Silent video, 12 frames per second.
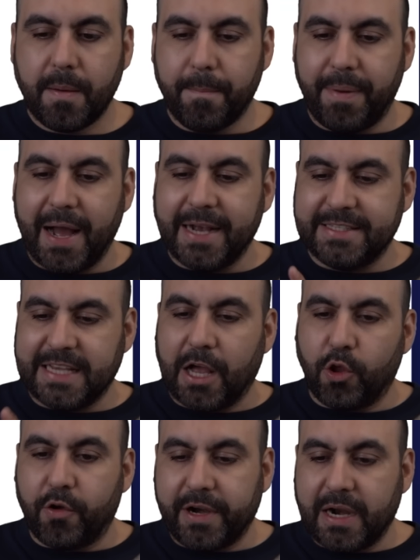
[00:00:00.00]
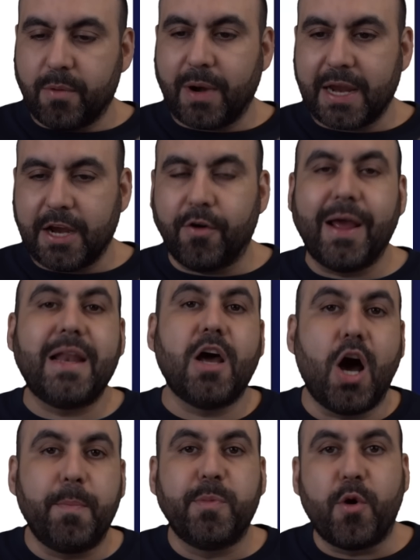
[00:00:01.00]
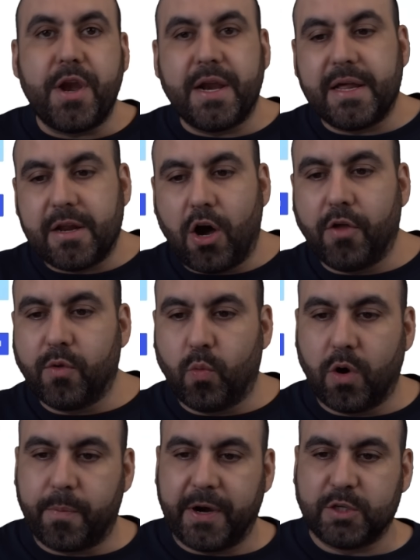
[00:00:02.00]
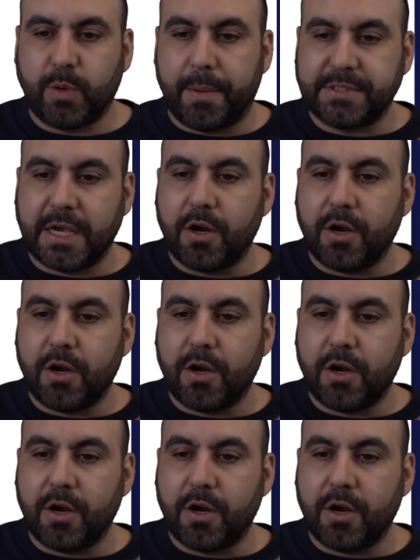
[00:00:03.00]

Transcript: by downloading it right here and uploading it on the WordPress website,